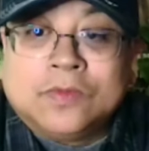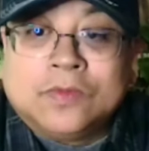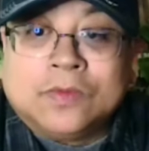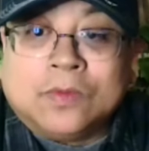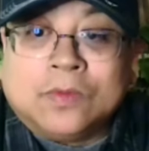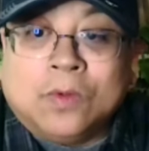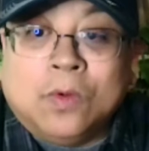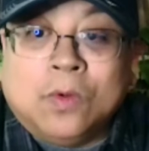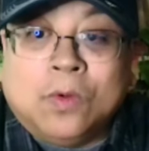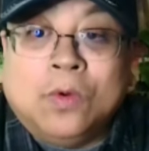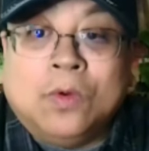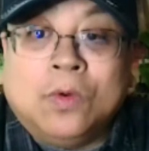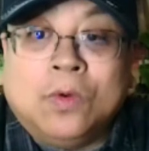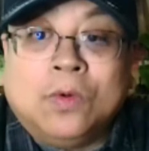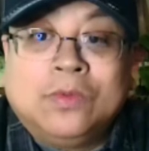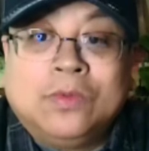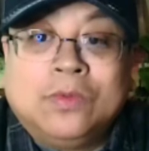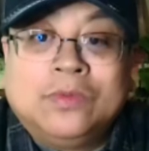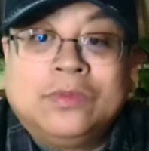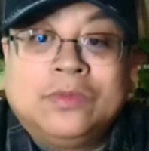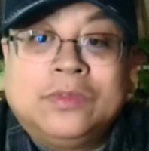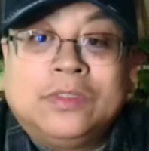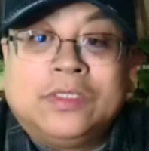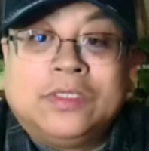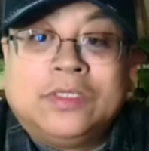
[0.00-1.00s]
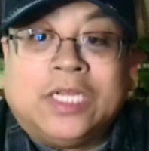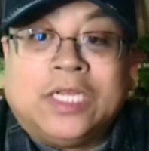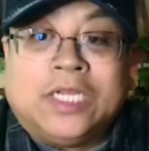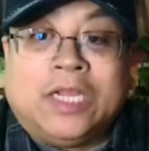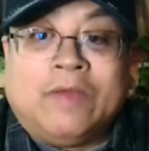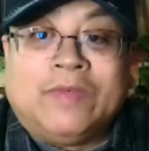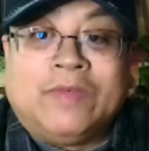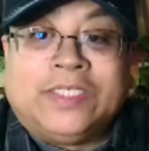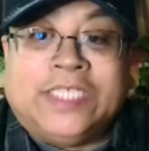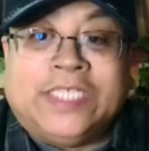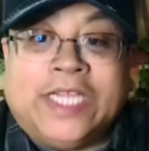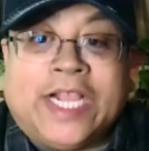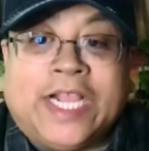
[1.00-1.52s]
Uh-oh. I
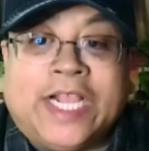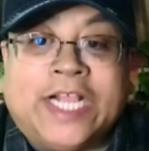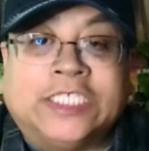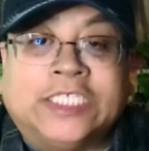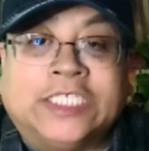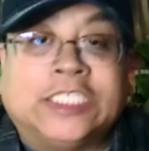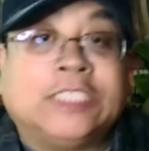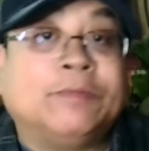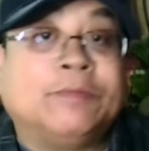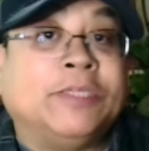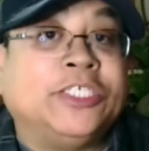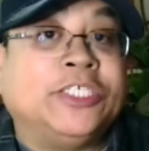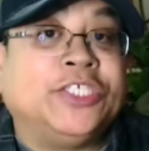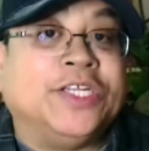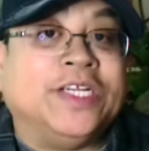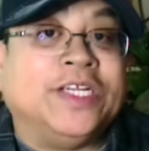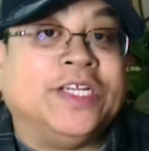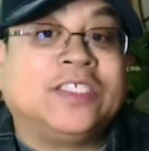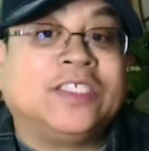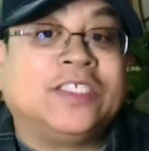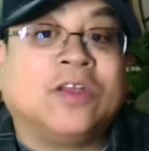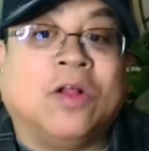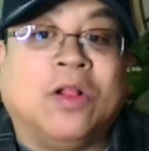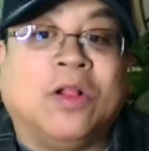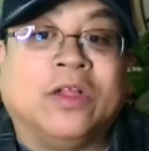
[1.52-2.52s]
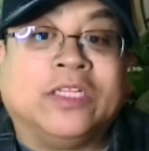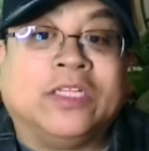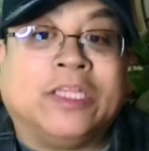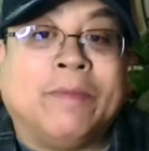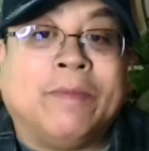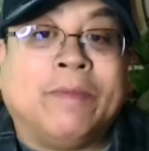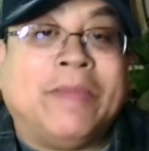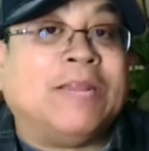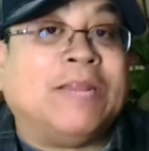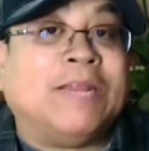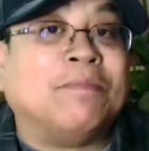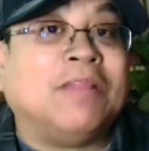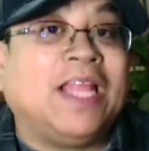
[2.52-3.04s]
was thinking suspicion he's calling the
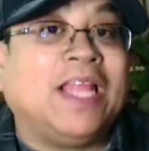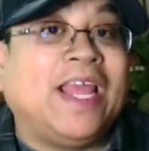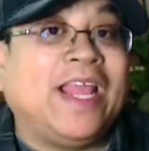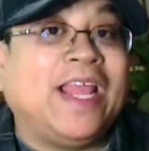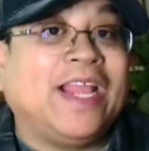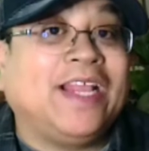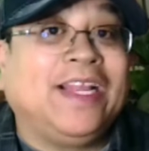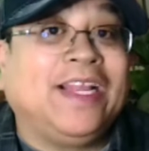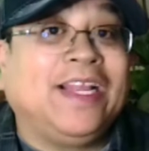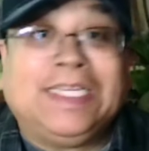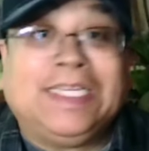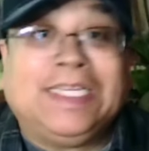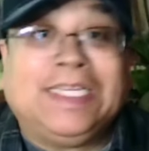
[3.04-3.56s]
Men in Black.